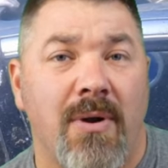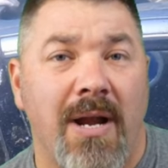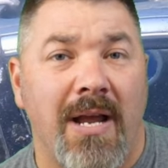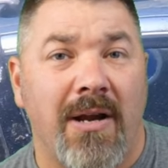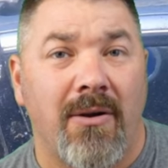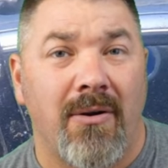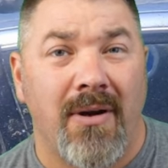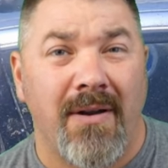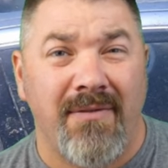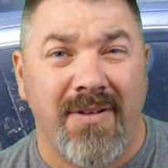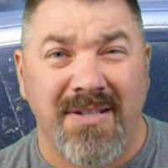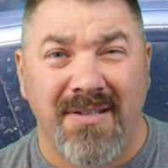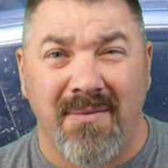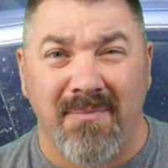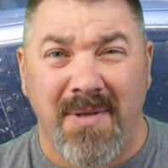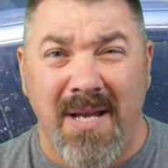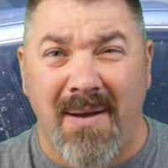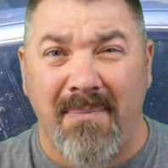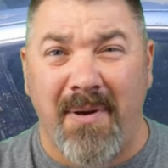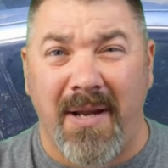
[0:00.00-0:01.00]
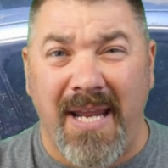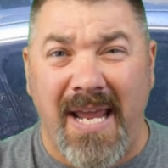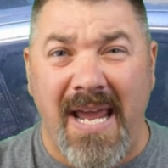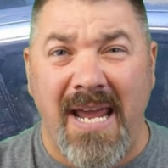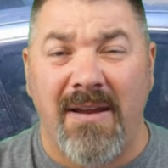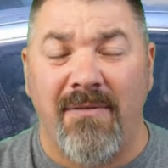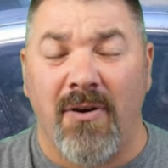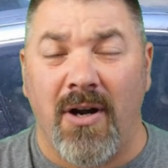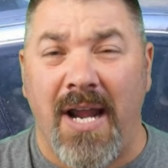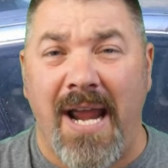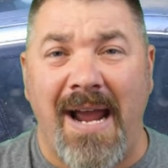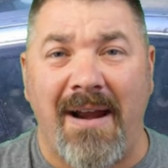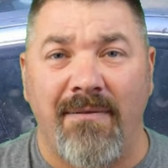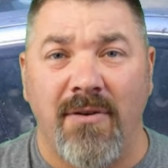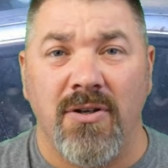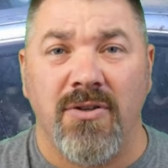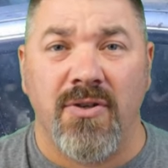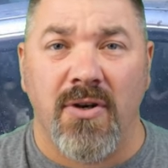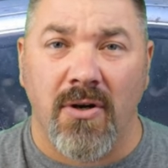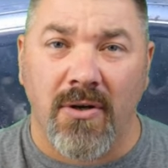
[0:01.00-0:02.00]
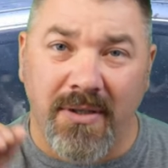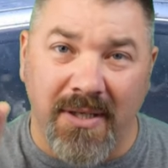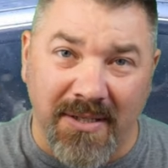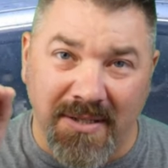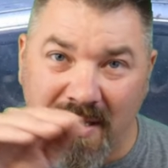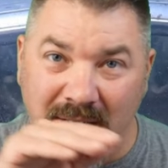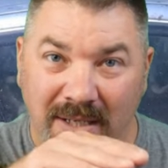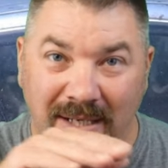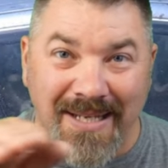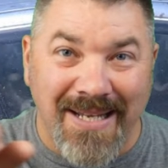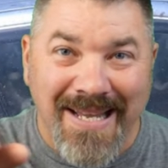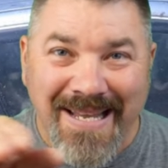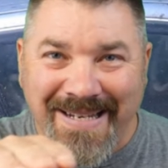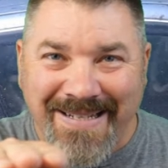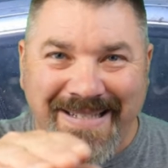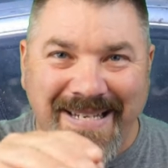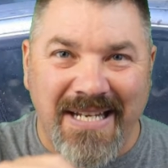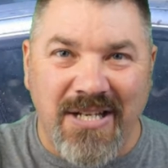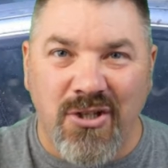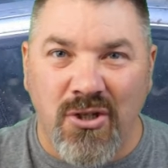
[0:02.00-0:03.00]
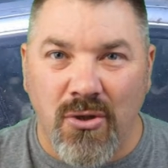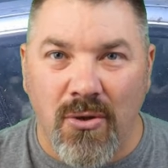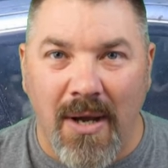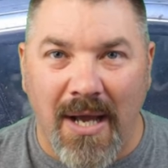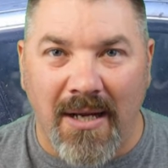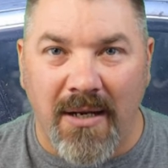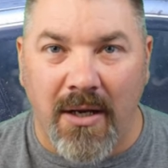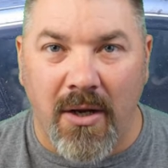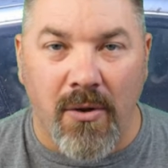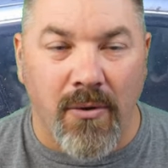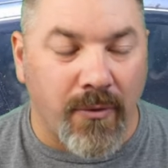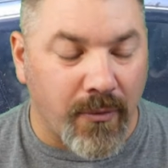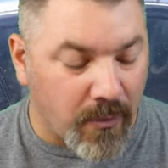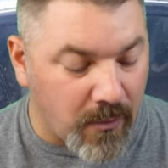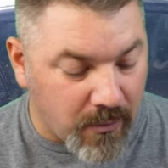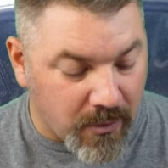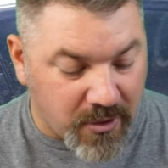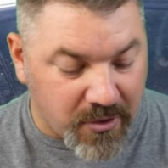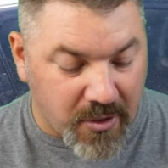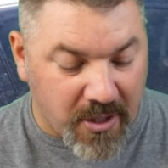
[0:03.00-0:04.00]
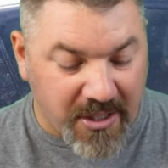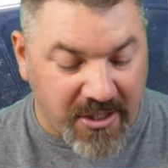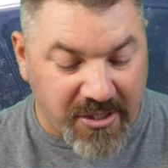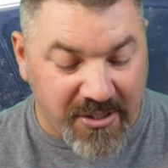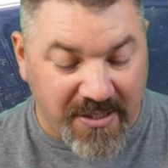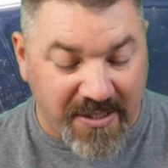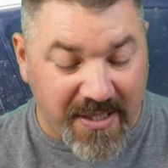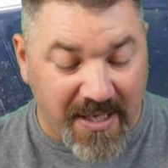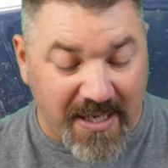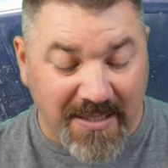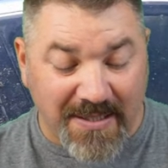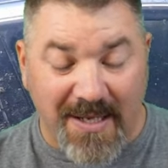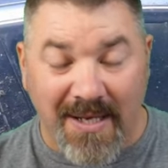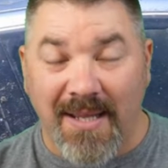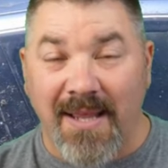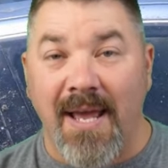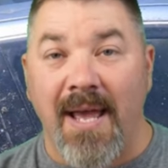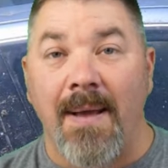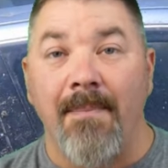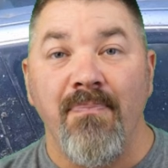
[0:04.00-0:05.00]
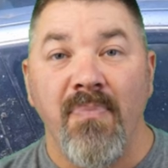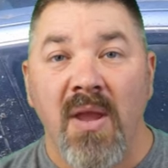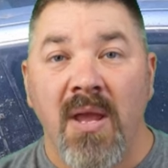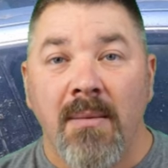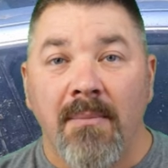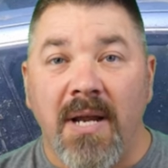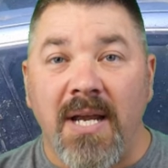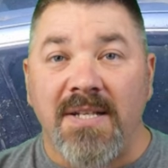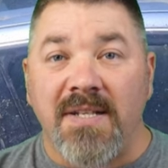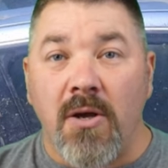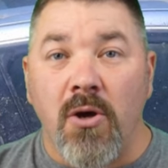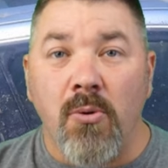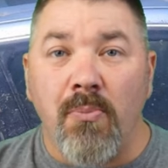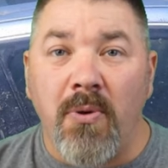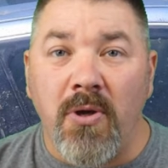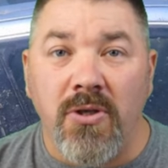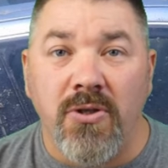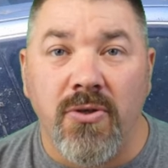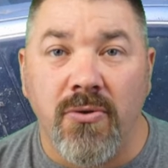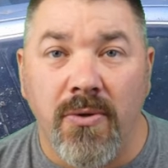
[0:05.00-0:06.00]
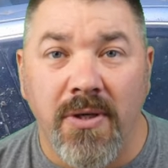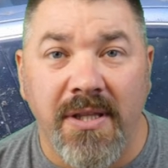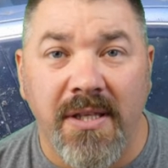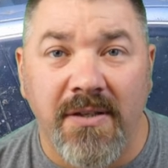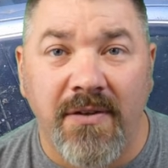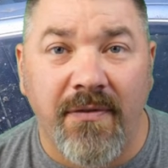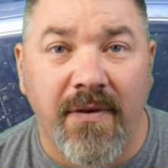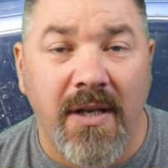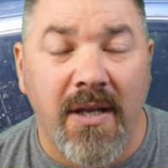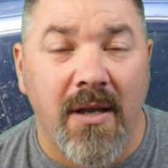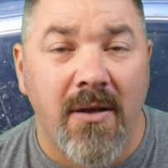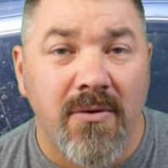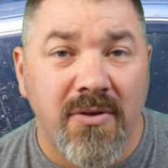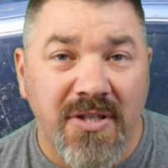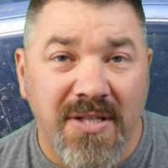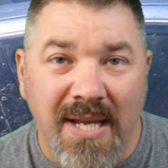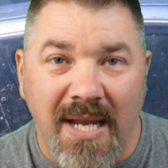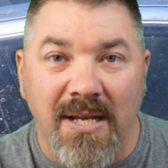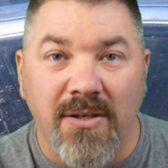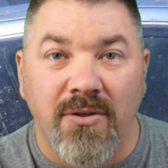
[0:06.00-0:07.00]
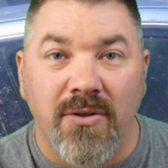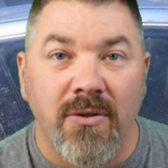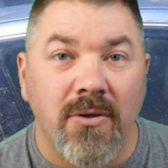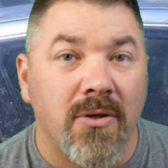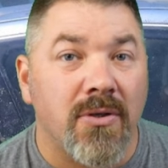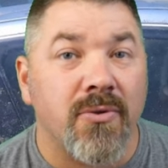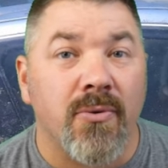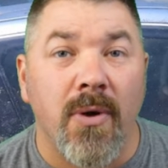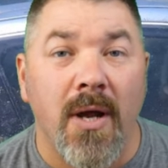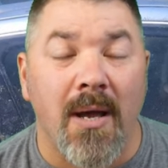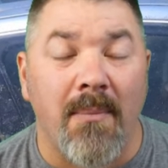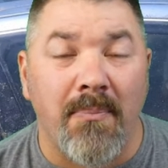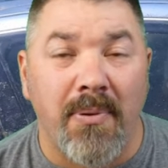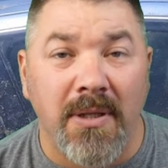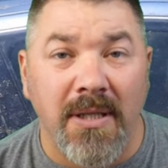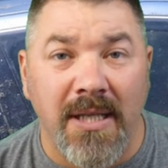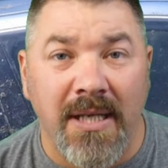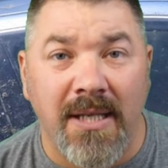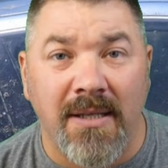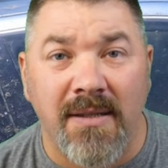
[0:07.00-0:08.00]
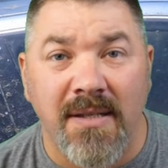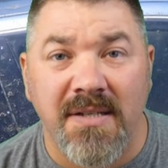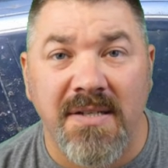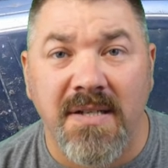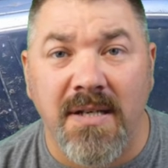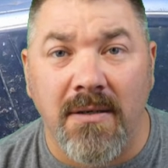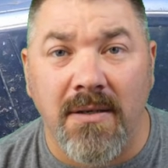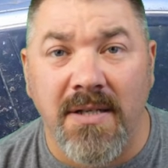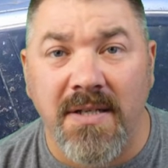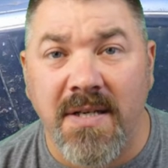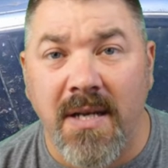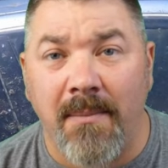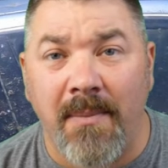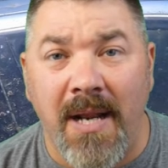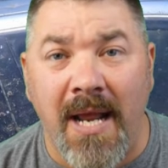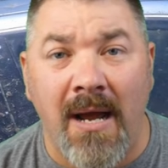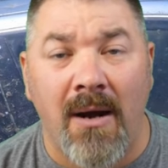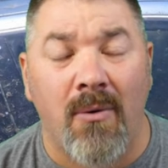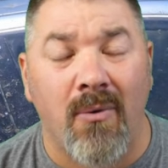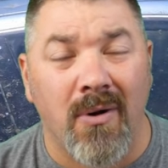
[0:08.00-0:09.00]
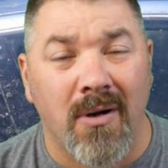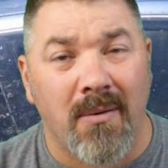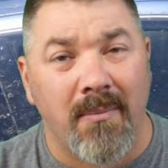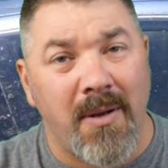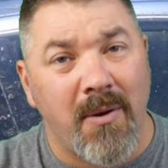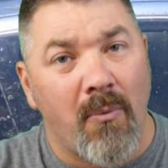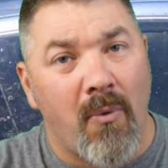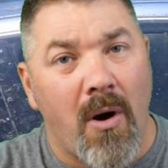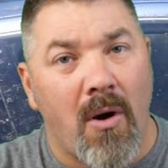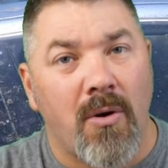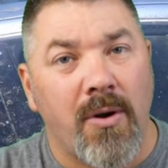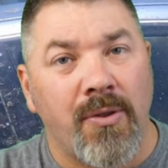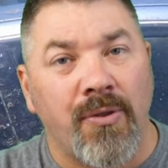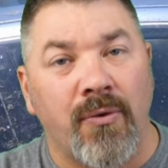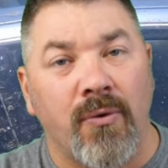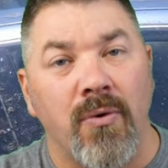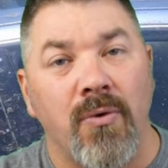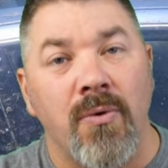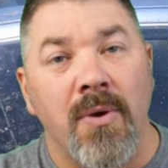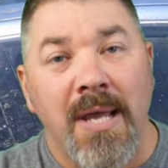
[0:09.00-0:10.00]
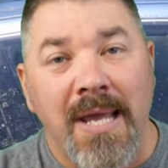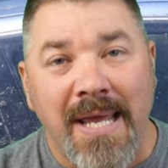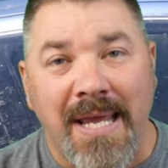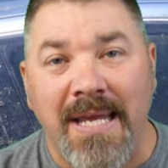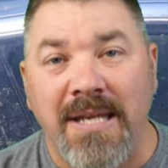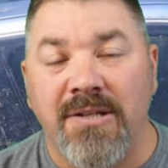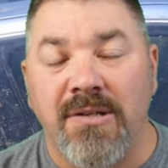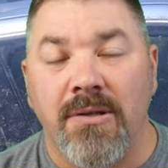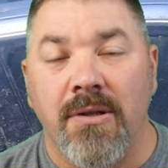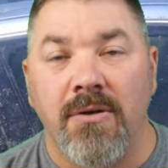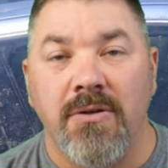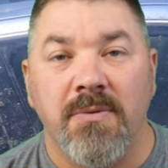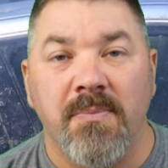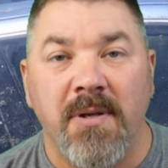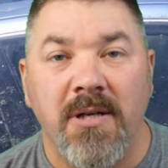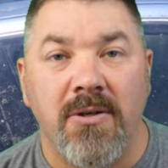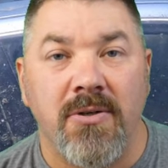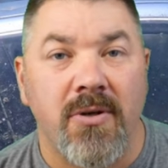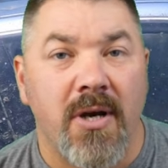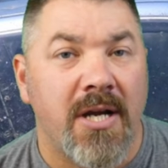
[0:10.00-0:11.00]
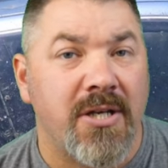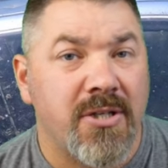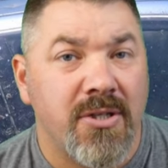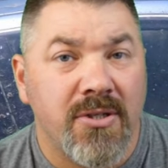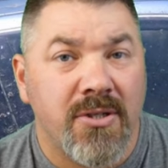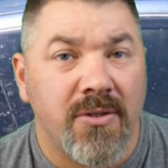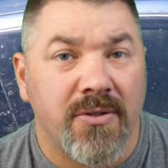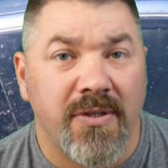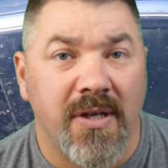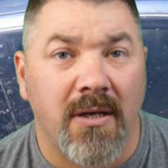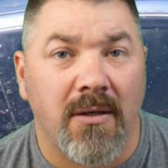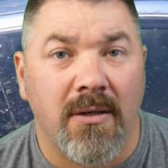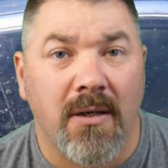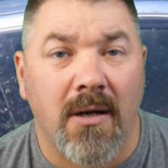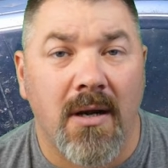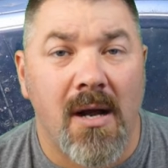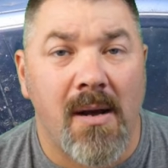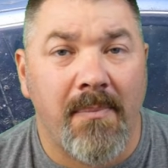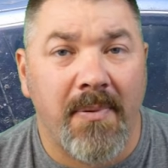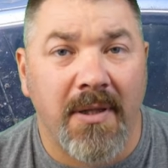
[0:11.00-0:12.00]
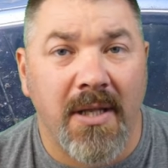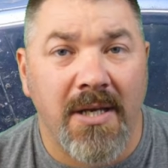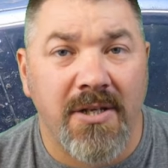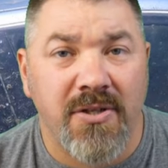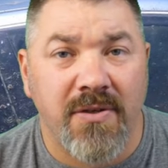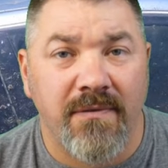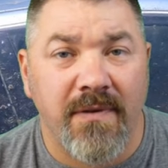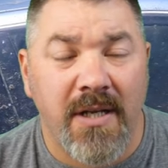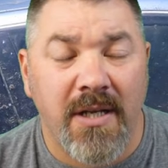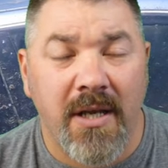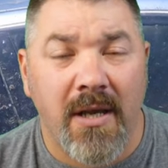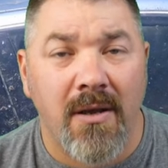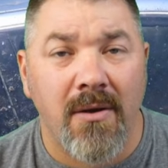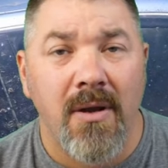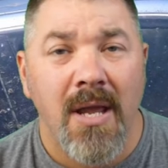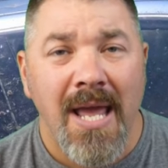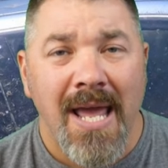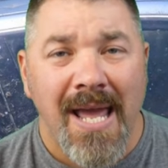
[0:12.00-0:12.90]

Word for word: wreck or even some type of cave or cavern cert that's going to teach you how to go through restrictions, things like that. But guys, I hope you enjoyed this video. Stay tuned because we've got plenty in this series coming out. We're going to going to be walking through each of those penetrations you saw in our compilation video,